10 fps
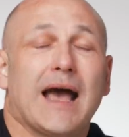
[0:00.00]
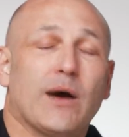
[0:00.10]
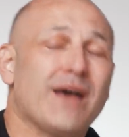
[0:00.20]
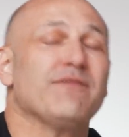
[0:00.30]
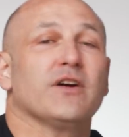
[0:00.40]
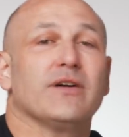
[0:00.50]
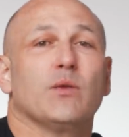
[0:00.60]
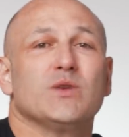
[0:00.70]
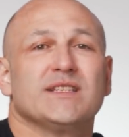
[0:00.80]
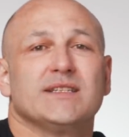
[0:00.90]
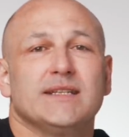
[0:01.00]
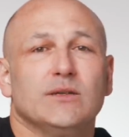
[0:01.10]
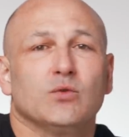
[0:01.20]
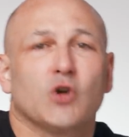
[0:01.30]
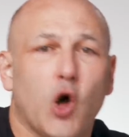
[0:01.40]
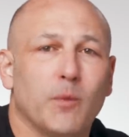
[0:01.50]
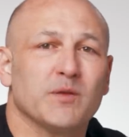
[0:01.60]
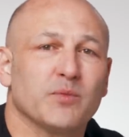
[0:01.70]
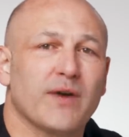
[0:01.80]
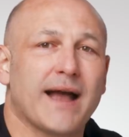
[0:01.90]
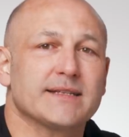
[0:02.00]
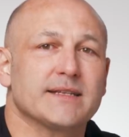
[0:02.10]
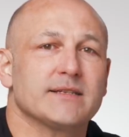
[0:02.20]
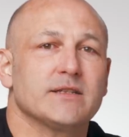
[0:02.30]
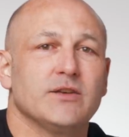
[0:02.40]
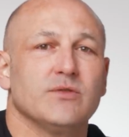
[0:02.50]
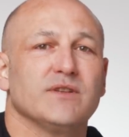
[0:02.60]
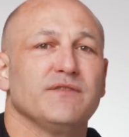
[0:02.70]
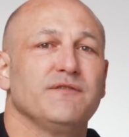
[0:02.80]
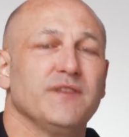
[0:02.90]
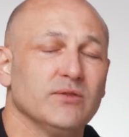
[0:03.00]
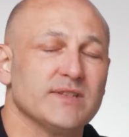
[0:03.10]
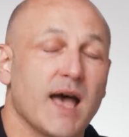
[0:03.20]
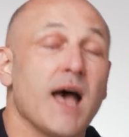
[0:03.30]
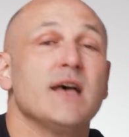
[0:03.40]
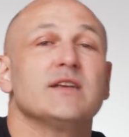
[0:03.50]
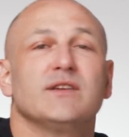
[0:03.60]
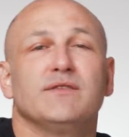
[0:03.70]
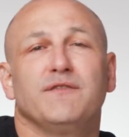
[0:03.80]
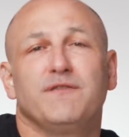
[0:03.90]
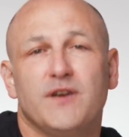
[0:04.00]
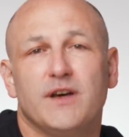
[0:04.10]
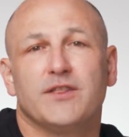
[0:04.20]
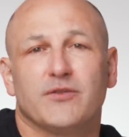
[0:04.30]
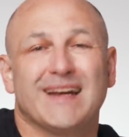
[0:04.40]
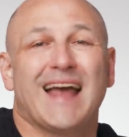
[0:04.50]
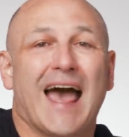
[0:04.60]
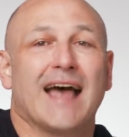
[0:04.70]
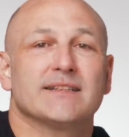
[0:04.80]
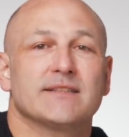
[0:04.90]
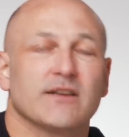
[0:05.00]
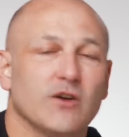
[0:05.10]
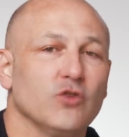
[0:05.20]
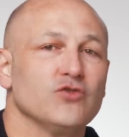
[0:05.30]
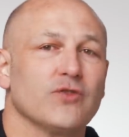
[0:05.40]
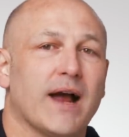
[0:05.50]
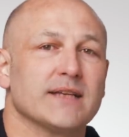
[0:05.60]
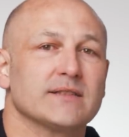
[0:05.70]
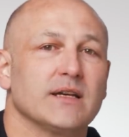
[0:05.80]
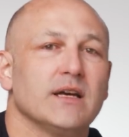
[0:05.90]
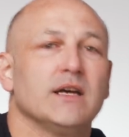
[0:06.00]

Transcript: However, it was still common practice to use a filter to further enhance the contrast.